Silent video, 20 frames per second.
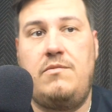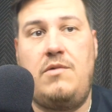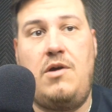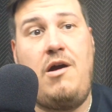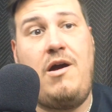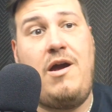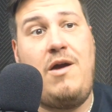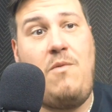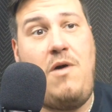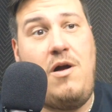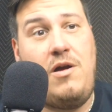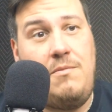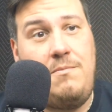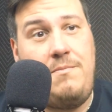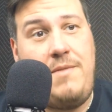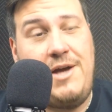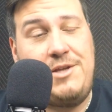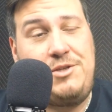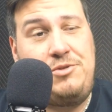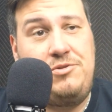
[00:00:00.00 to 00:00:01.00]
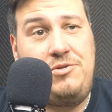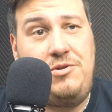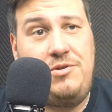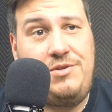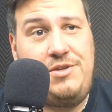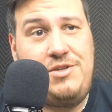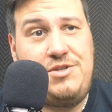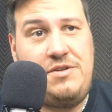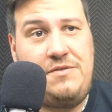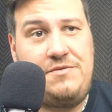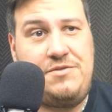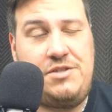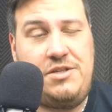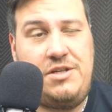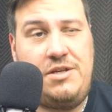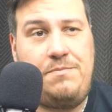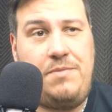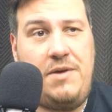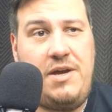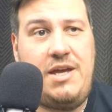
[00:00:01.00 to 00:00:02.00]
All right, welcome back to another edition of
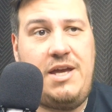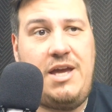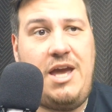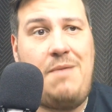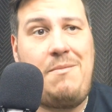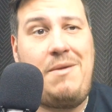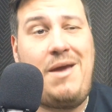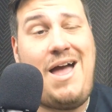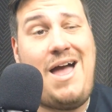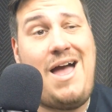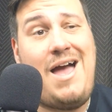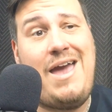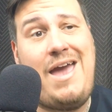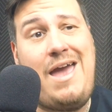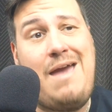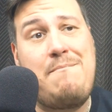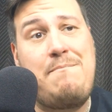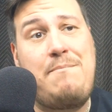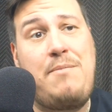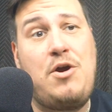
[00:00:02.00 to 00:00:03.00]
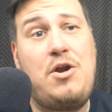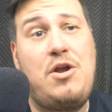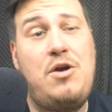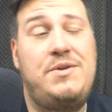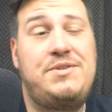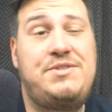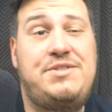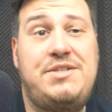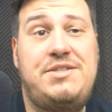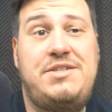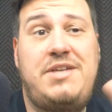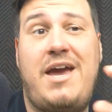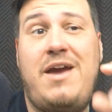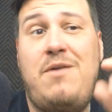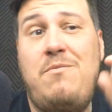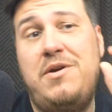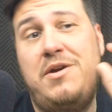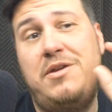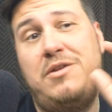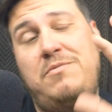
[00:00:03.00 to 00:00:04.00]
Sling Paint Gaming. I am Berto, and today
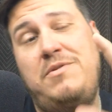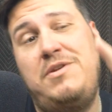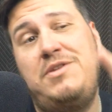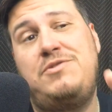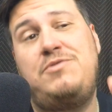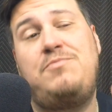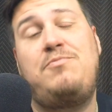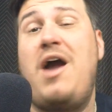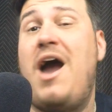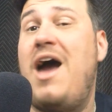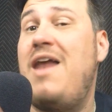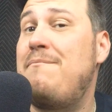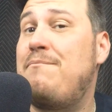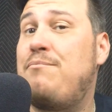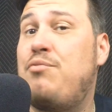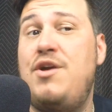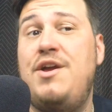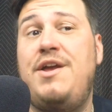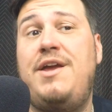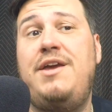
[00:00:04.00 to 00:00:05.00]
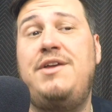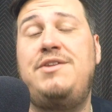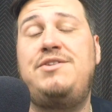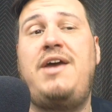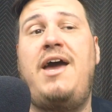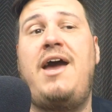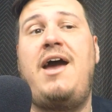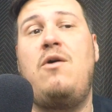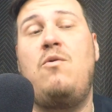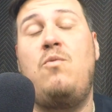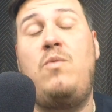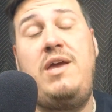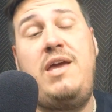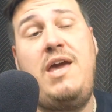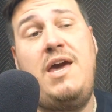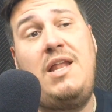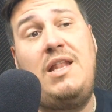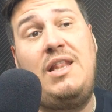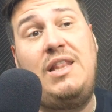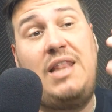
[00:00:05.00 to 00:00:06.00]
we're going to be kind of breaking it down. We
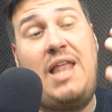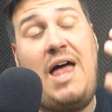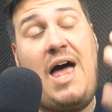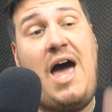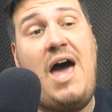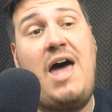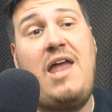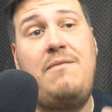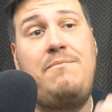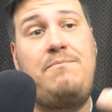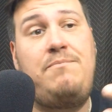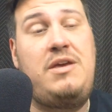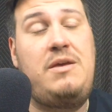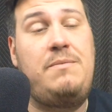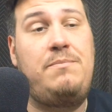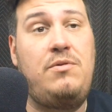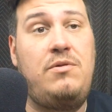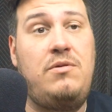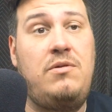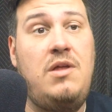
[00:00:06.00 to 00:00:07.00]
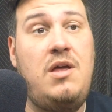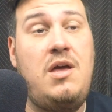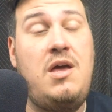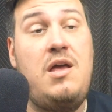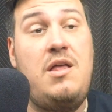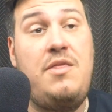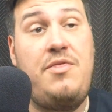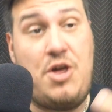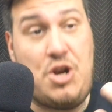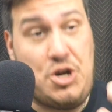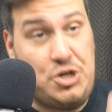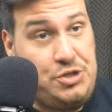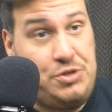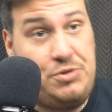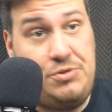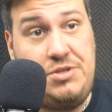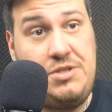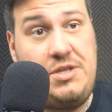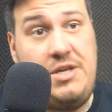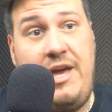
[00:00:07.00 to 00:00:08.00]
get a lot of people that are new
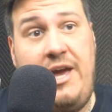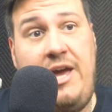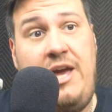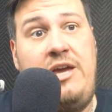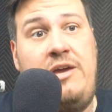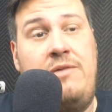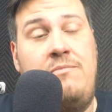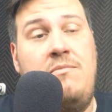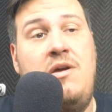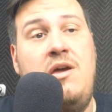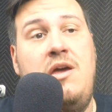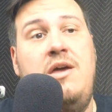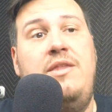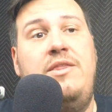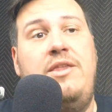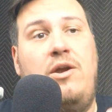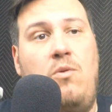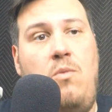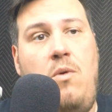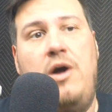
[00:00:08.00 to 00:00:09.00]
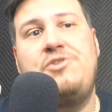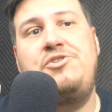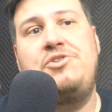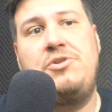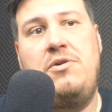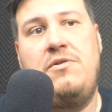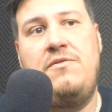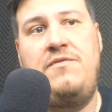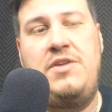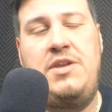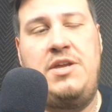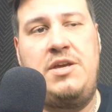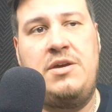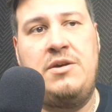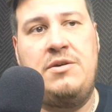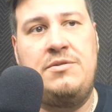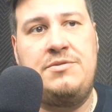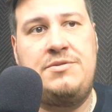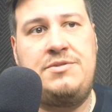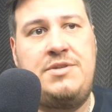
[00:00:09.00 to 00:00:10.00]
to the game that are watching our
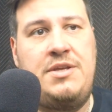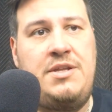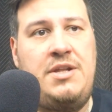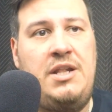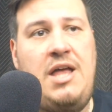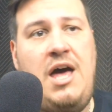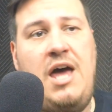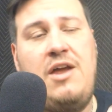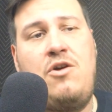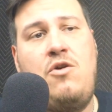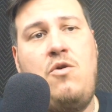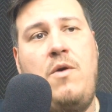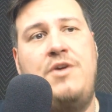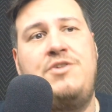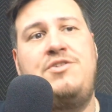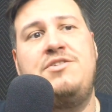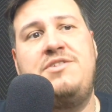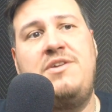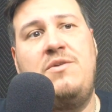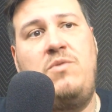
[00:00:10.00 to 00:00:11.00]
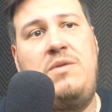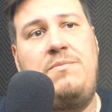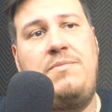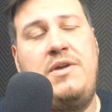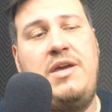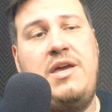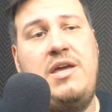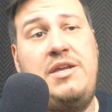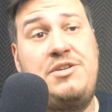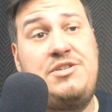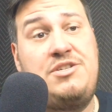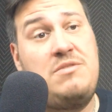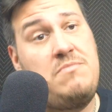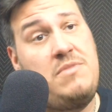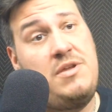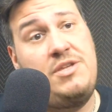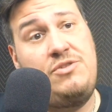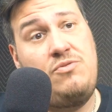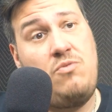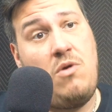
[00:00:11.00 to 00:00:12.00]
videos, and a lot of questions that we've been getting
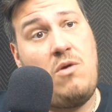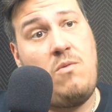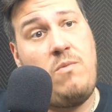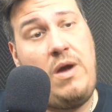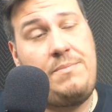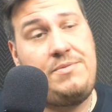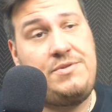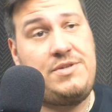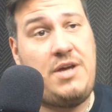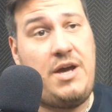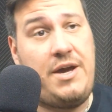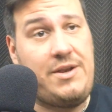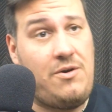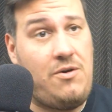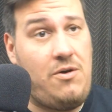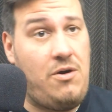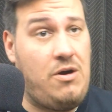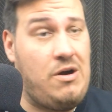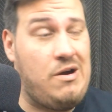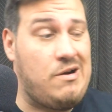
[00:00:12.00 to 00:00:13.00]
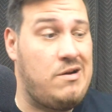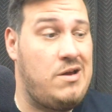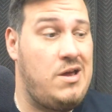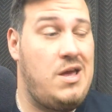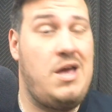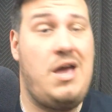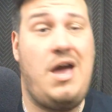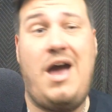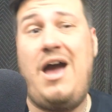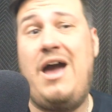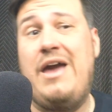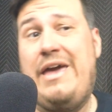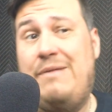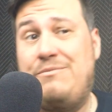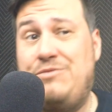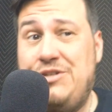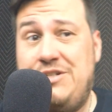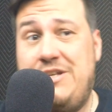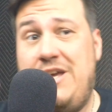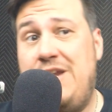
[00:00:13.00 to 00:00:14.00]
submitted to our website are, I am
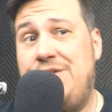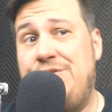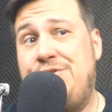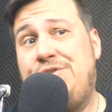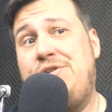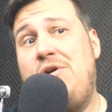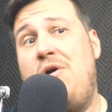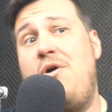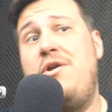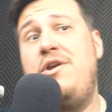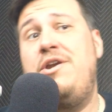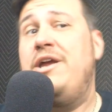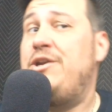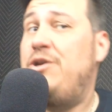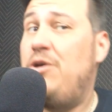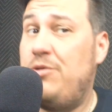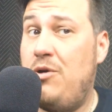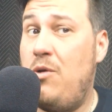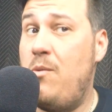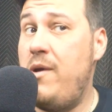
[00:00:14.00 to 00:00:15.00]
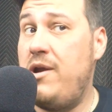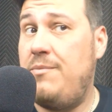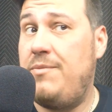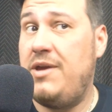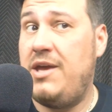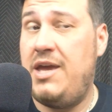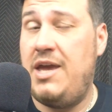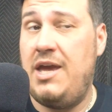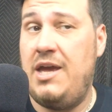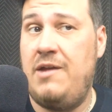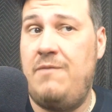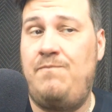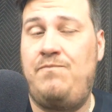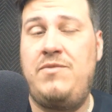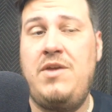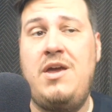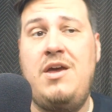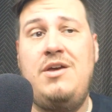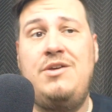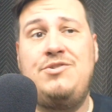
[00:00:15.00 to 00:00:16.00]
just getting started, I don't know where to begin,
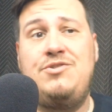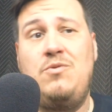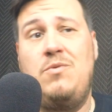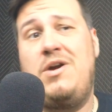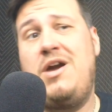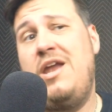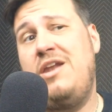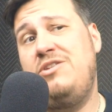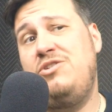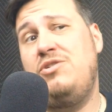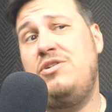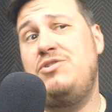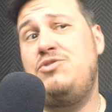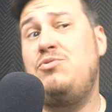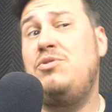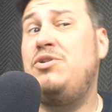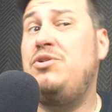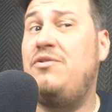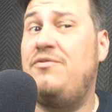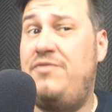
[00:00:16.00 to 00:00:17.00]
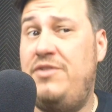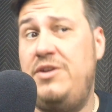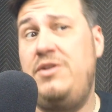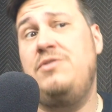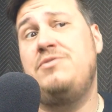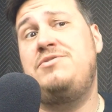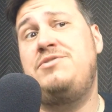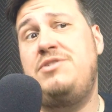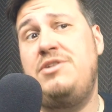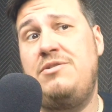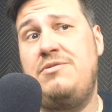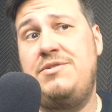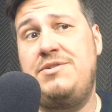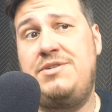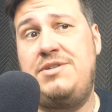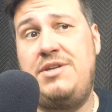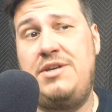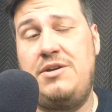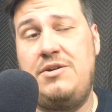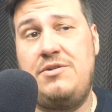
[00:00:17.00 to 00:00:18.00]
so we're kind of going to do a little video
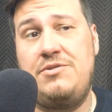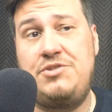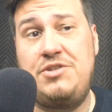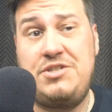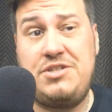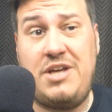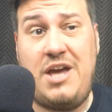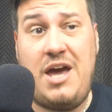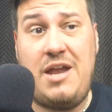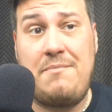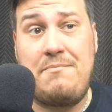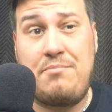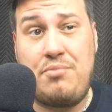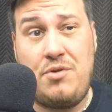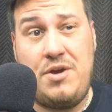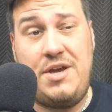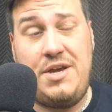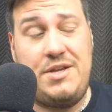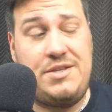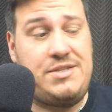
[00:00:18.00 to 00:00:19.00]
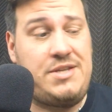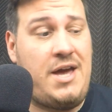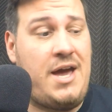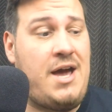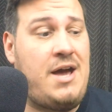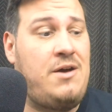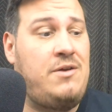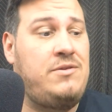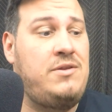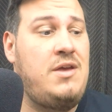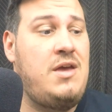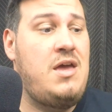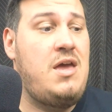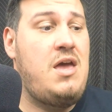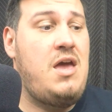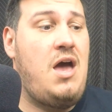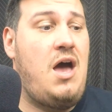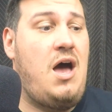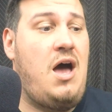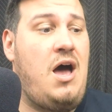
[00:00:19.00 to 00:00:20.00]
series here just to kind of break it down
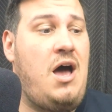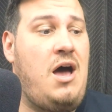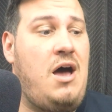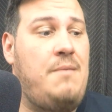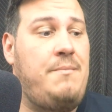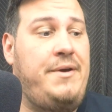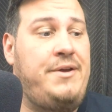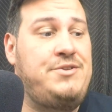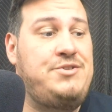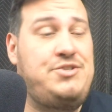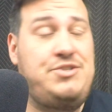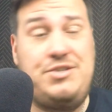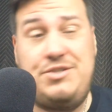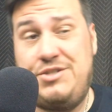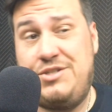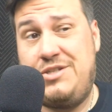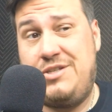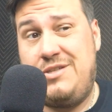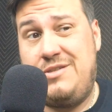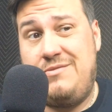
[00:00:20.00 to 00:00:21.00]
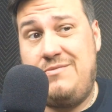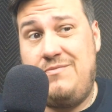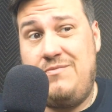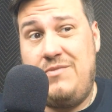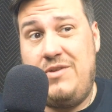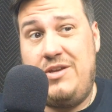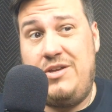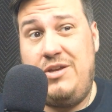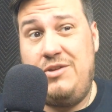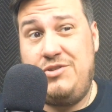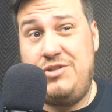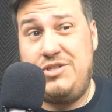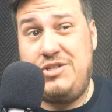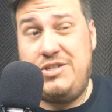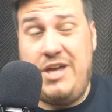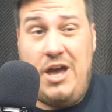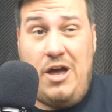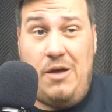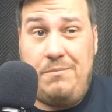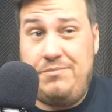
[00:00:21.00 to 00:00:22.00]
and just
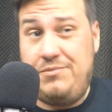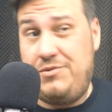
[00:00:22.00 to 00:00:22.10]
help